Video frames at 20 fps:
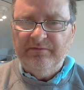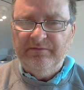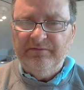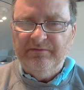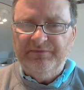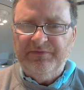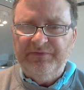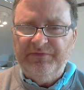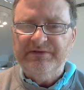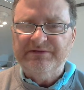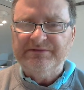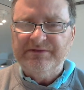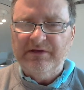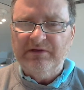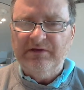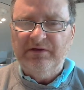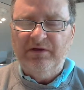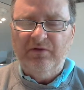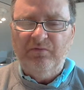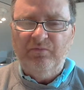these,
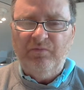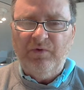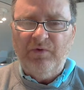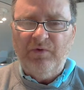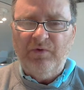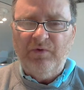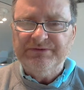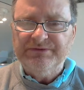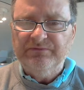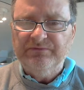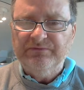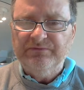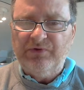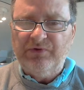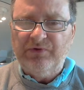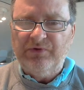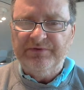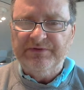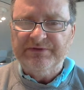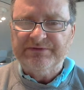once you've
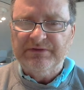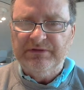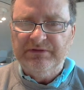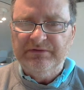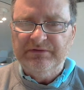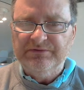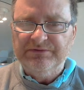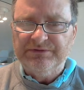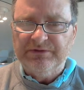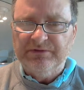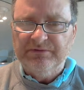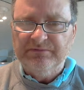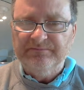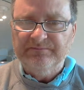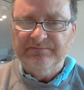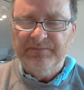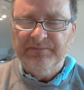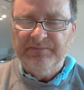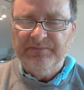got this solution